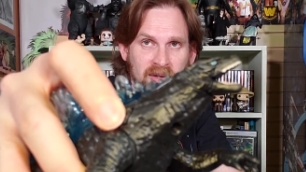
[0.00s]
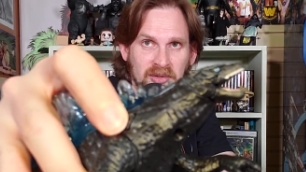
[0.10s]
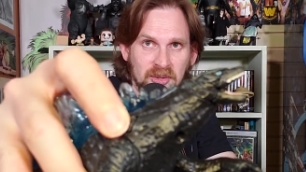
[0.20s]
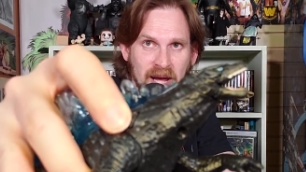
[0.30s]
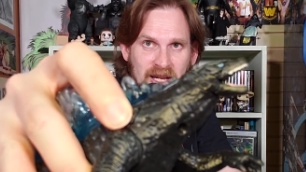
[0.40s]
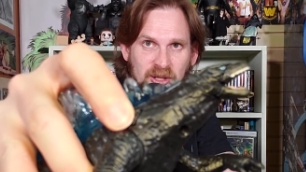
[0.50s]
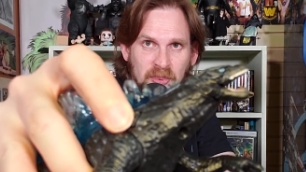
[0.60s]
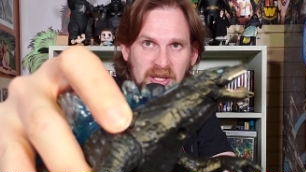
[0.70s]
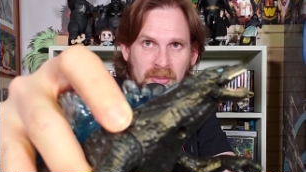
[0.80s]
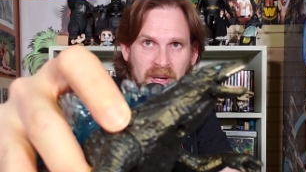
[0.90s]
So as you
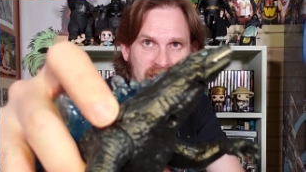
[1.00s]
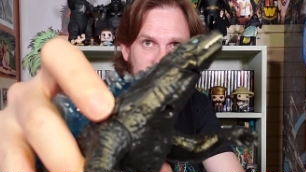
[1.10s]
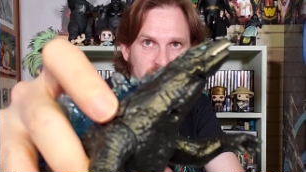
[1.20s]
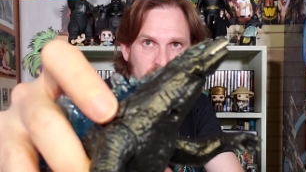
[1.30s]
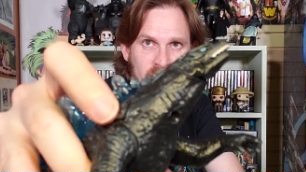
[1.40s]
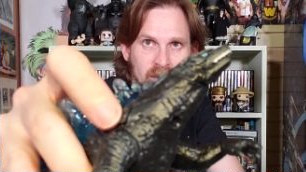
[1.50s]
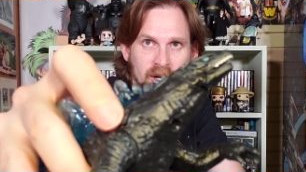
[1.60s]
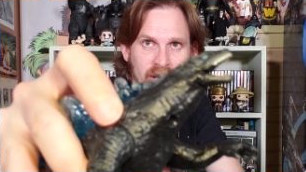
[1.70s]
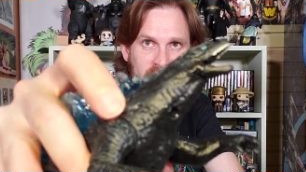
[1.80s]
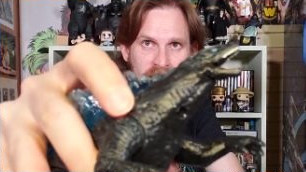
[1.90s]
press the button, he's
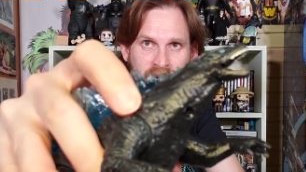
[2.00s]
roaring.